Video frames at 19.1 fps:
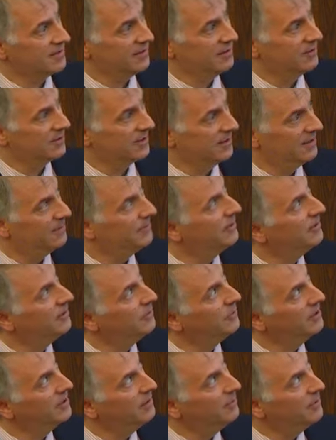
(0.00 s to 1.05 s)
to look it up on the
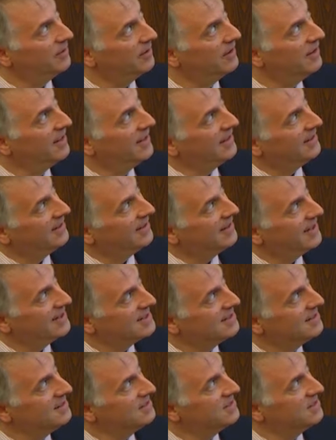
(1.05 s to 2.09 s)
web. And Dan's
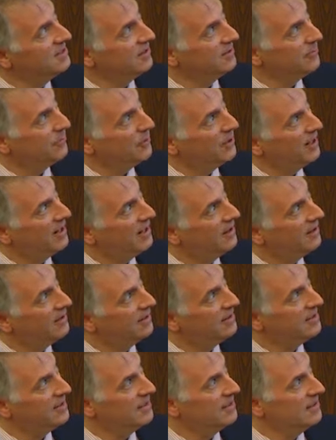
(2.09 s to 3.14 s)
an engineer at Brown,
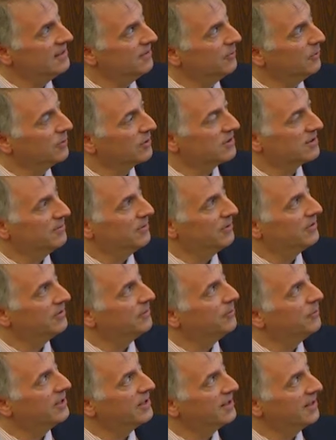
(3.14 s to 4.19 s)
and he works in both the
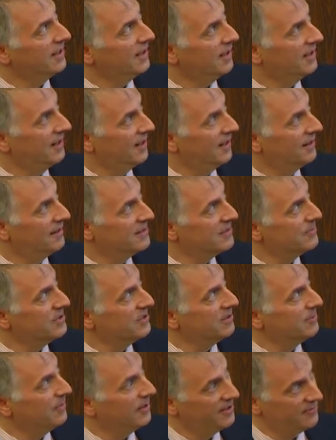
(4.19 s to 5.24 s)
BrainGate and the Speak
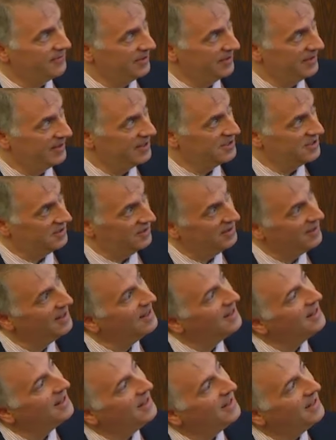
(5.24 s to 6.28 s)
Your Mind Foundation.
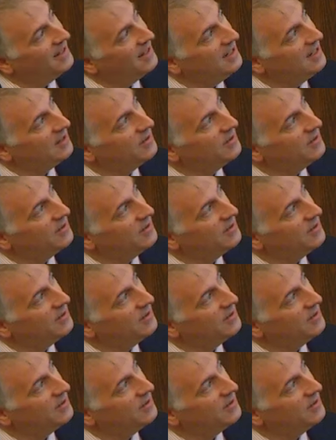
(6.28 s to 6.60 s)
He